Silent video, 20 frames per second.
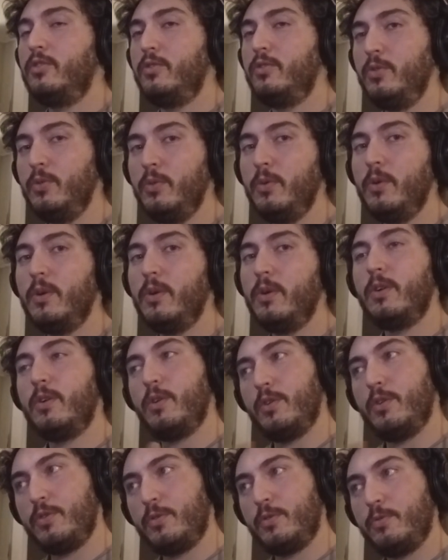to
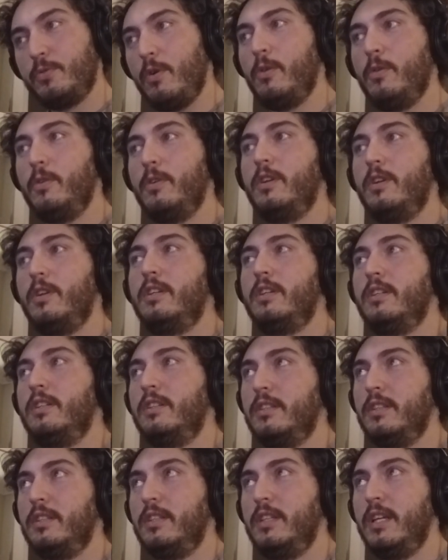control
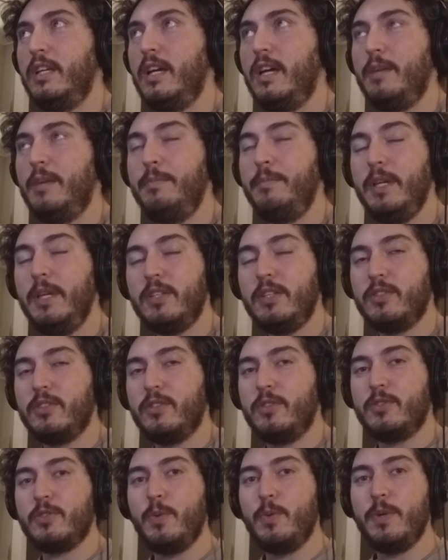the
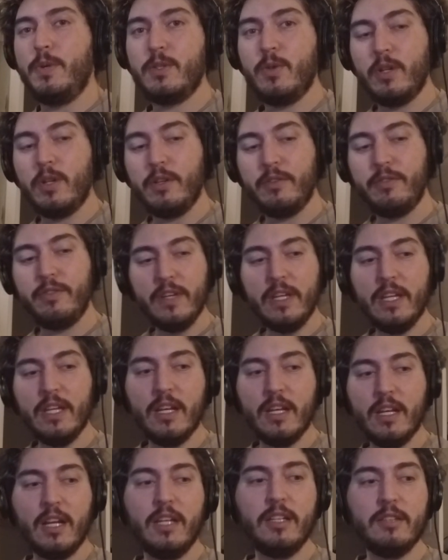mixer, so it's going to
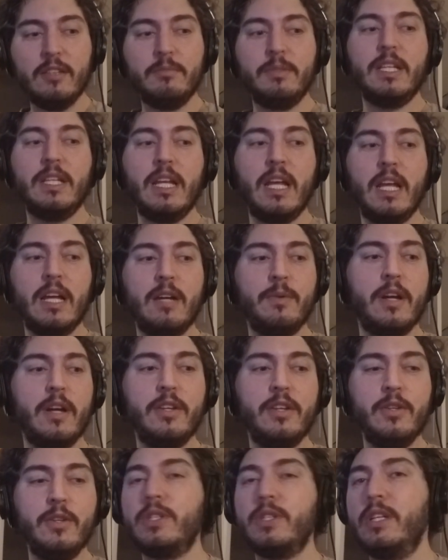feel a little bit like we are
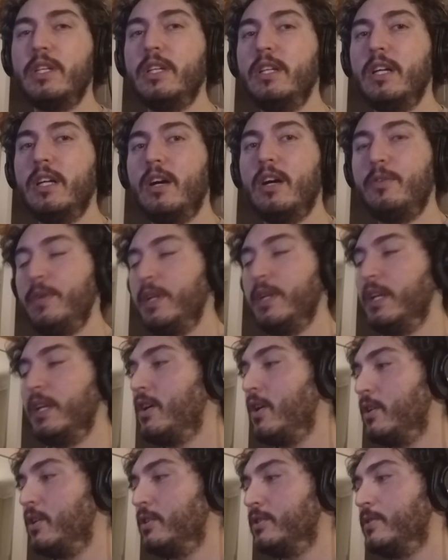using a real
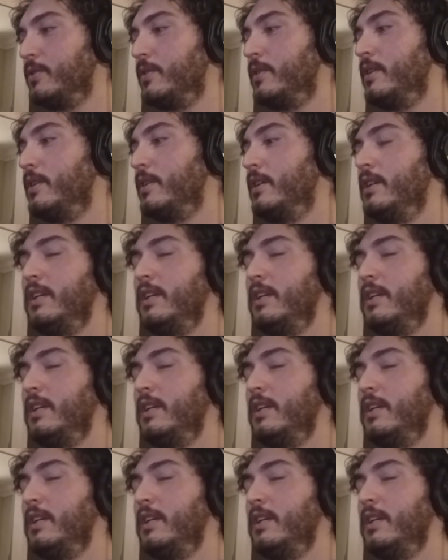console.